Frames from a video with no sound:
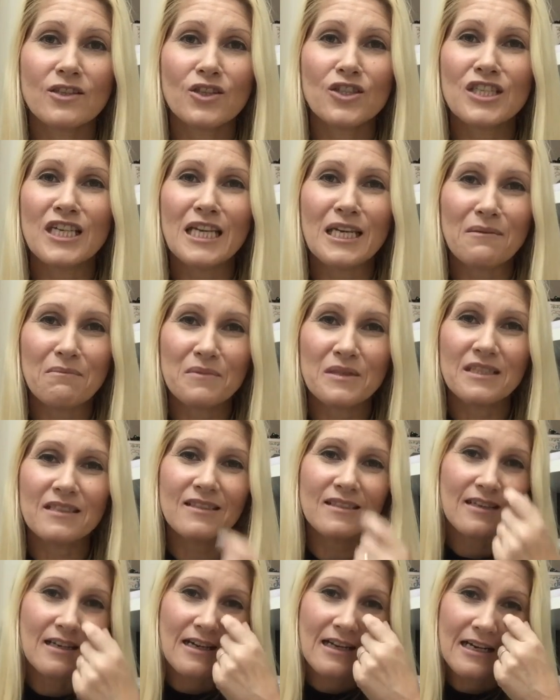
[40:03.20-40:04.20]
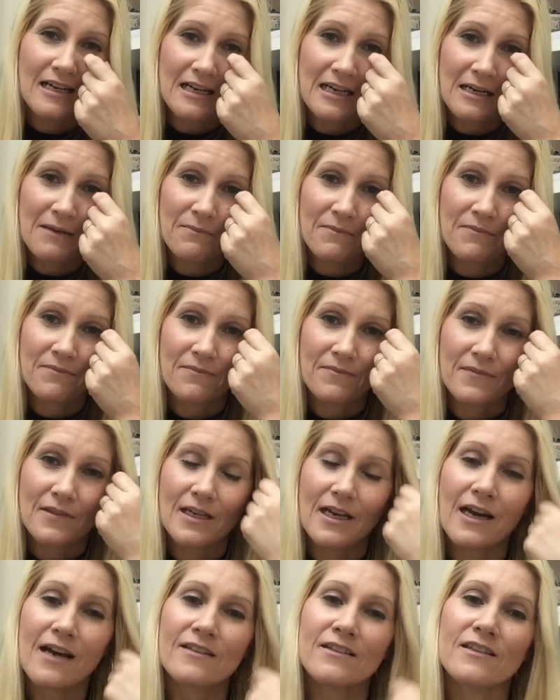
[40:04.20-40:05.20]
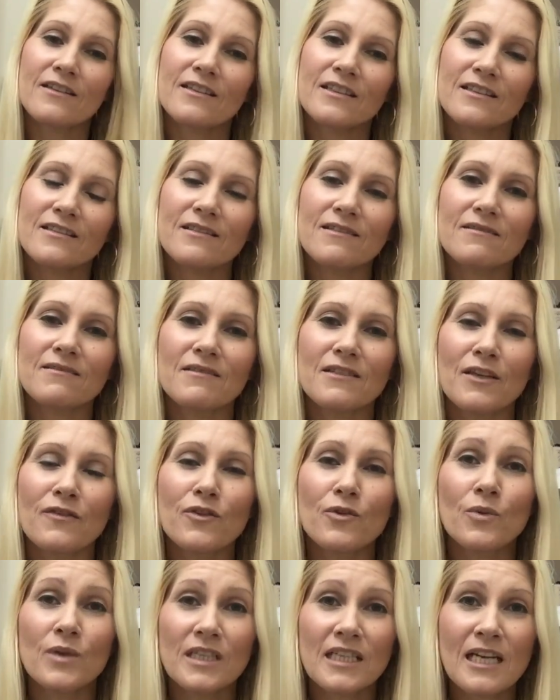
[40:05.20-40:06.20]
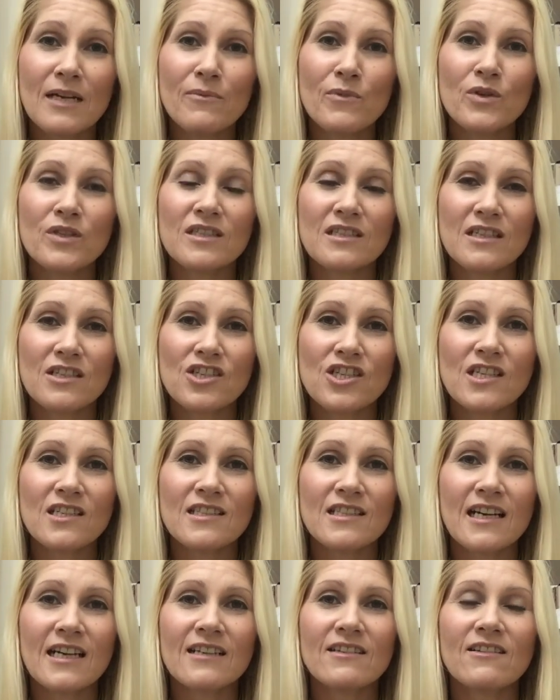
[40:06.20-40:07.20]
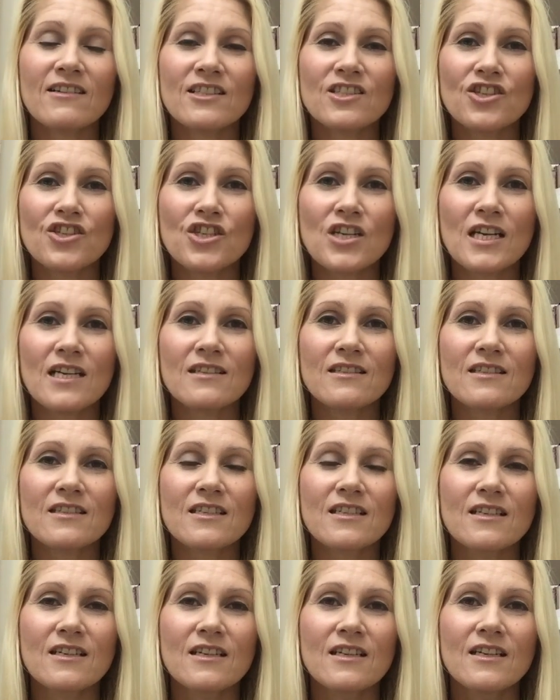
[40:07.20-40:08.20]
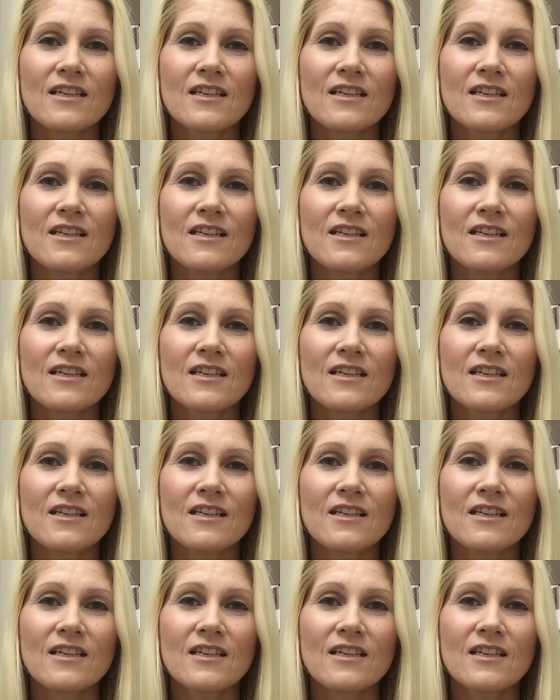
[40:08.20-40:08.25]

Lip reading: no tips, other than if you want to get more stitching done, I suggest